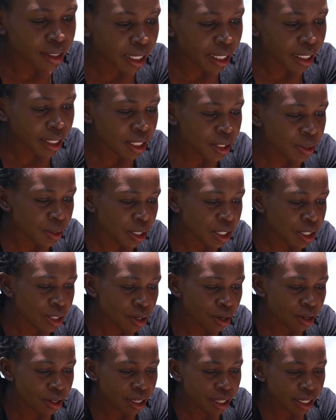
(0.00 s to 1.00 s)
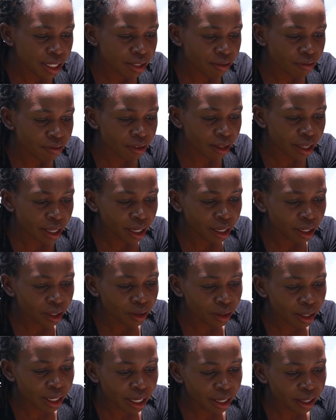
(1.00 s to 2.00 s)
Like this one is called SVL,
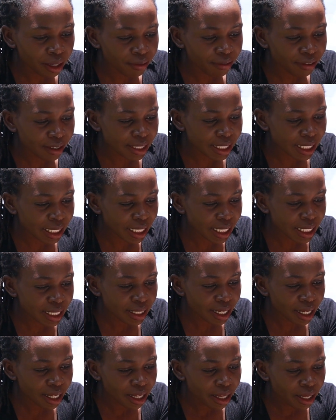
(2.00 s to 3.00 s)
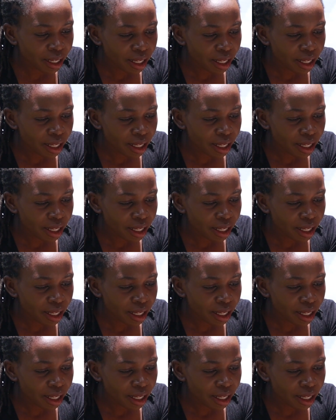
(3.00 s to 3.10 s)
organic fertilizer,